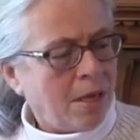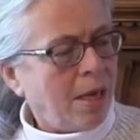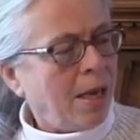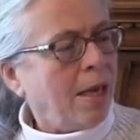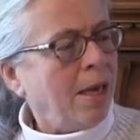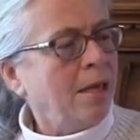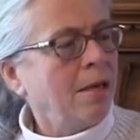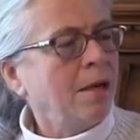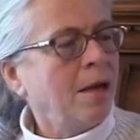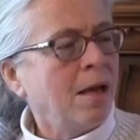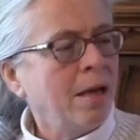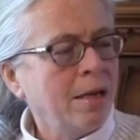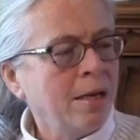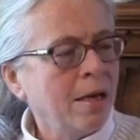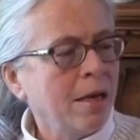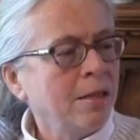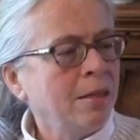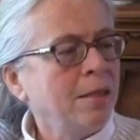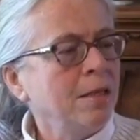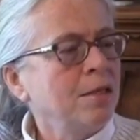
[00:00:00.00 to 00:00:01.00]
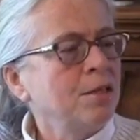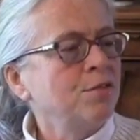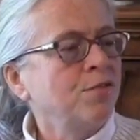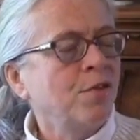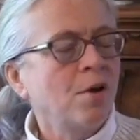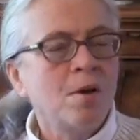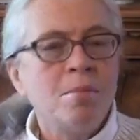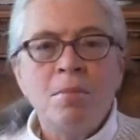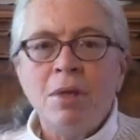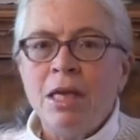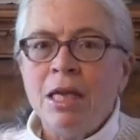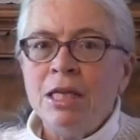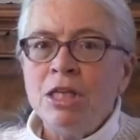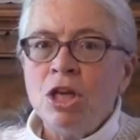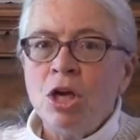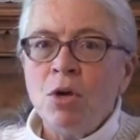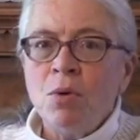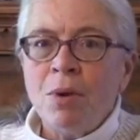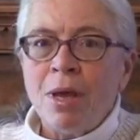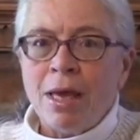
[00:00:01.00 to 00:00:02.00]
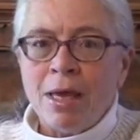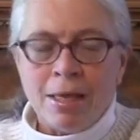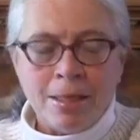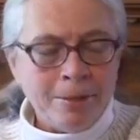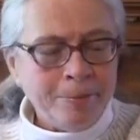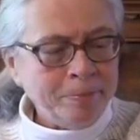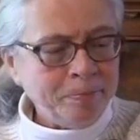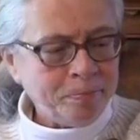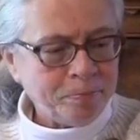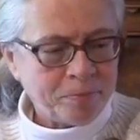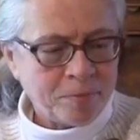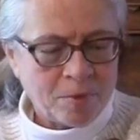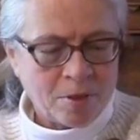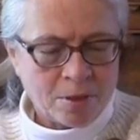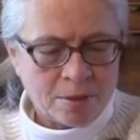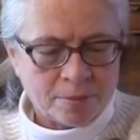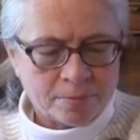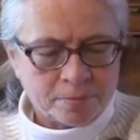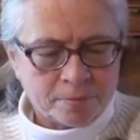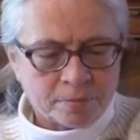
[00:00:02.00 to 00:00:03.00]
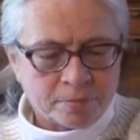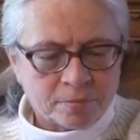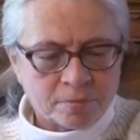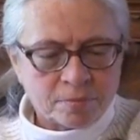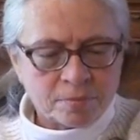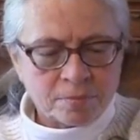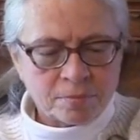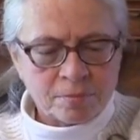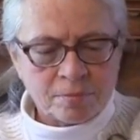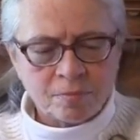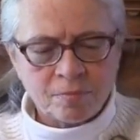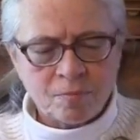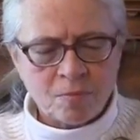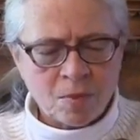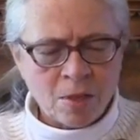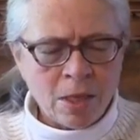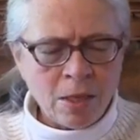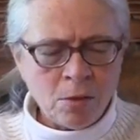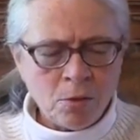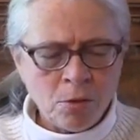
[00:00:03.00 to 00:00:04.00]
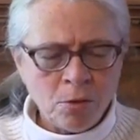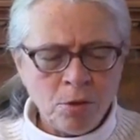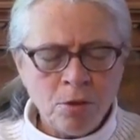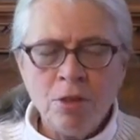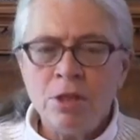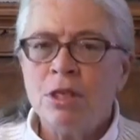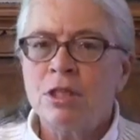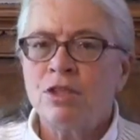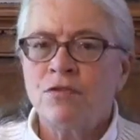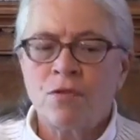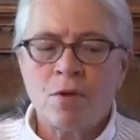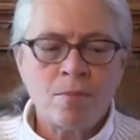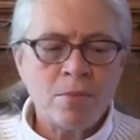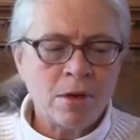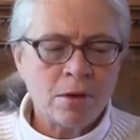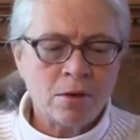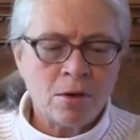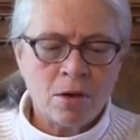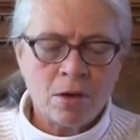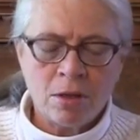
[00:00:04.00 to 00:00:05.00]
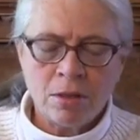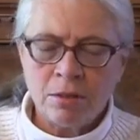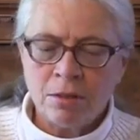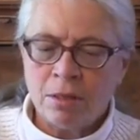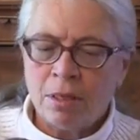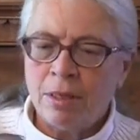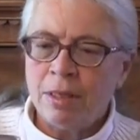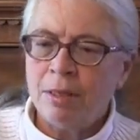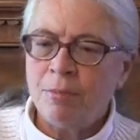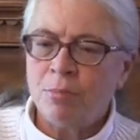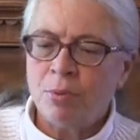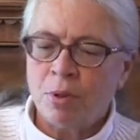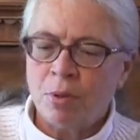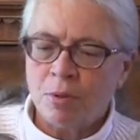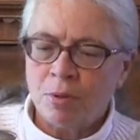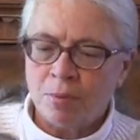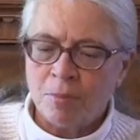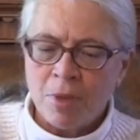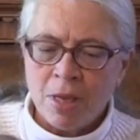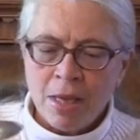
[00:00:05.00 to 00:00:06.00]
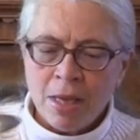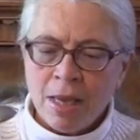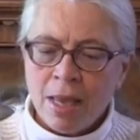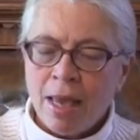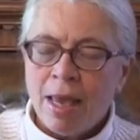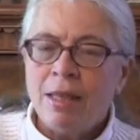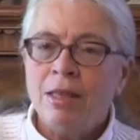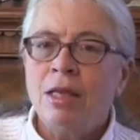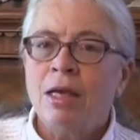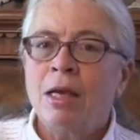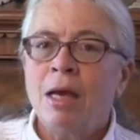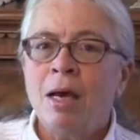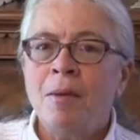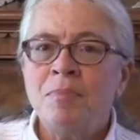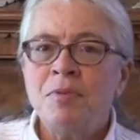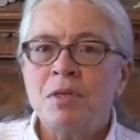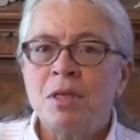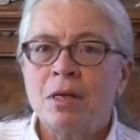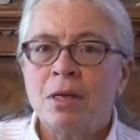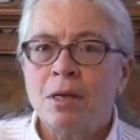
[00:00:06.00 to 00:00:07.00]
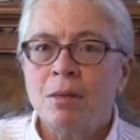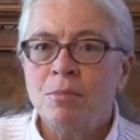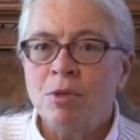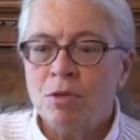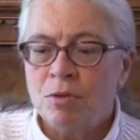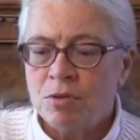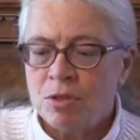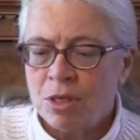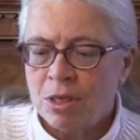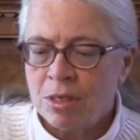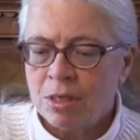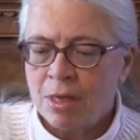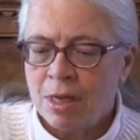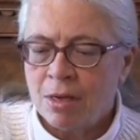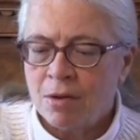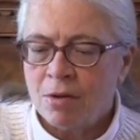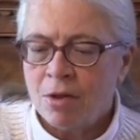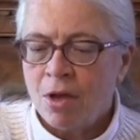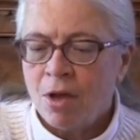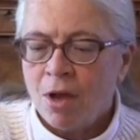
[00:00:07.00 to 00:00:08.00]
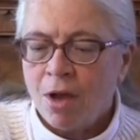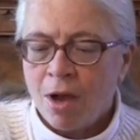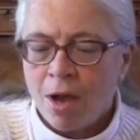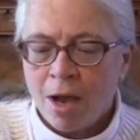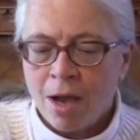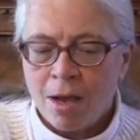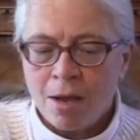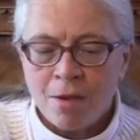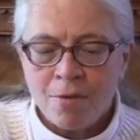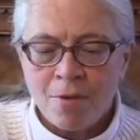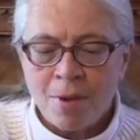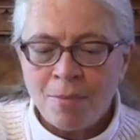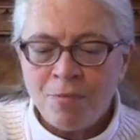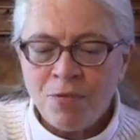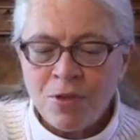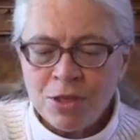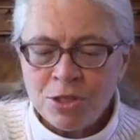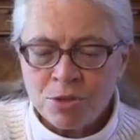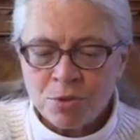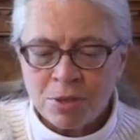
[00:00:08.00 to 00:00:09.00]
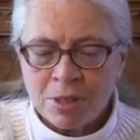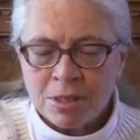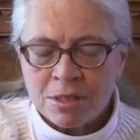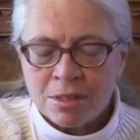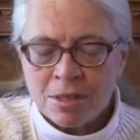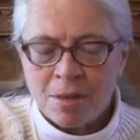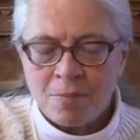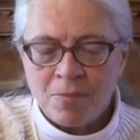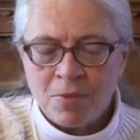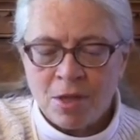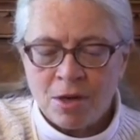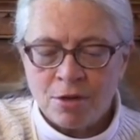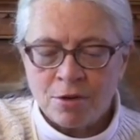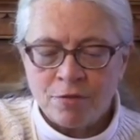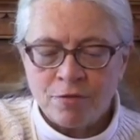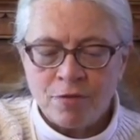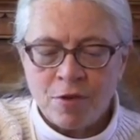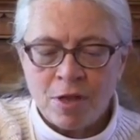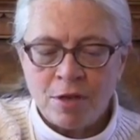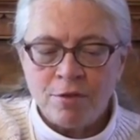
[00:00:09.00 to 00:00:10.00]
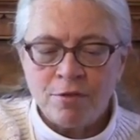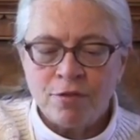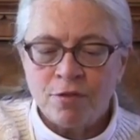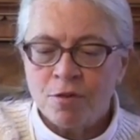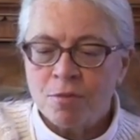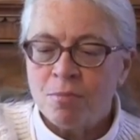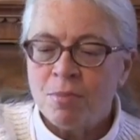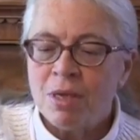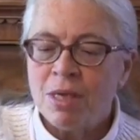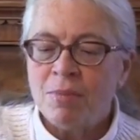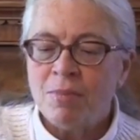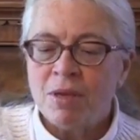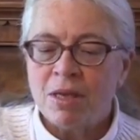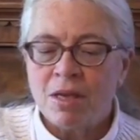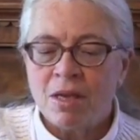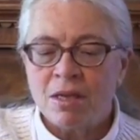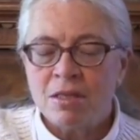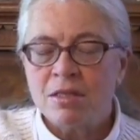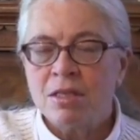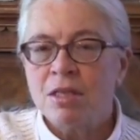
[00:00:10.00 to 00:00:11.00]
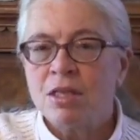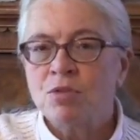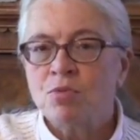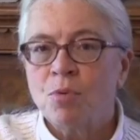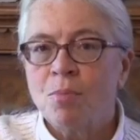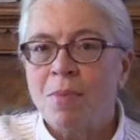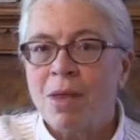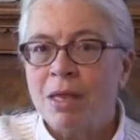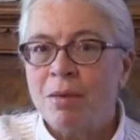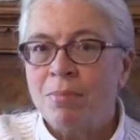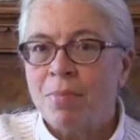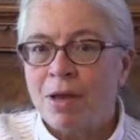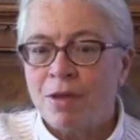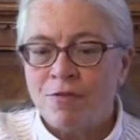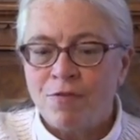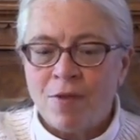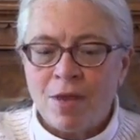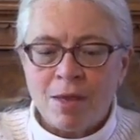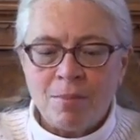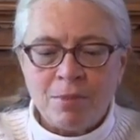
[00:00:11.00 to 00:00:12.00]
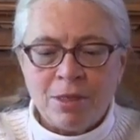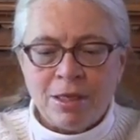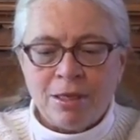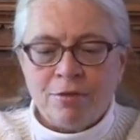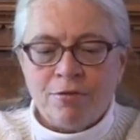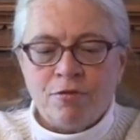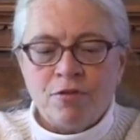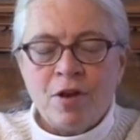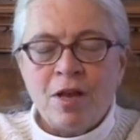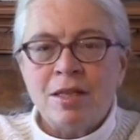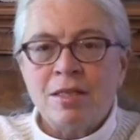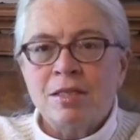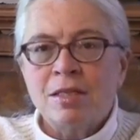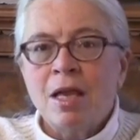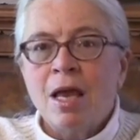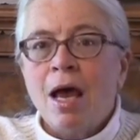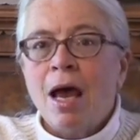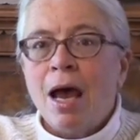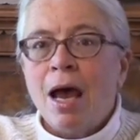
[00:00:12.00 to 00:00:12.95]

And I got this from Ito-en. I ordered this from their online program. And the cups that I'm using now, I'm featuring some that are fun for me because these were made by family and friends.